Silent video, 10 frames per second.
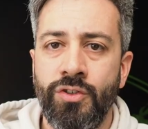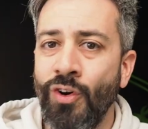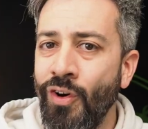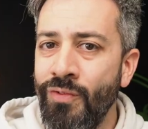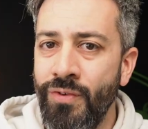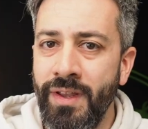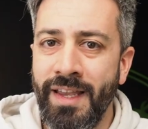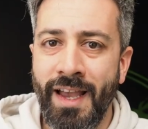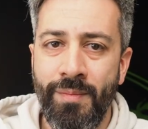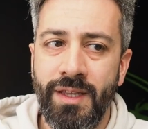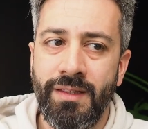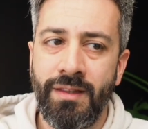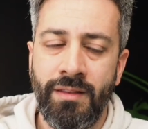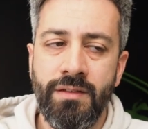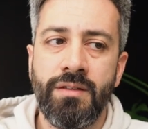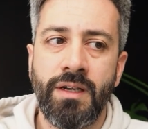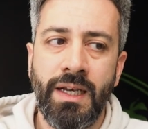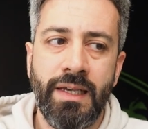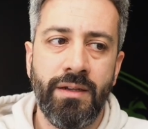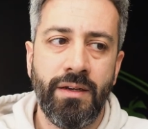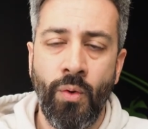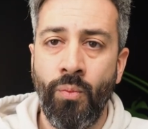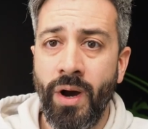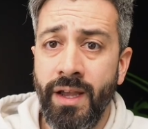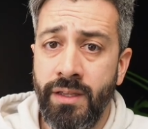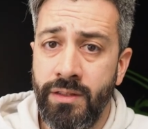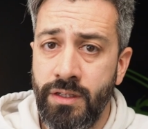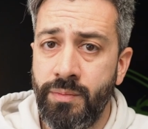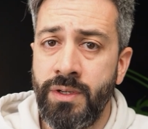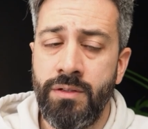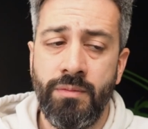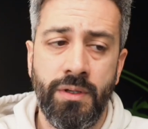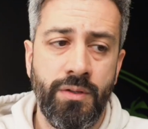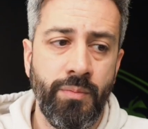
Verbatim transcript: So hopefully I made this clear why this principle is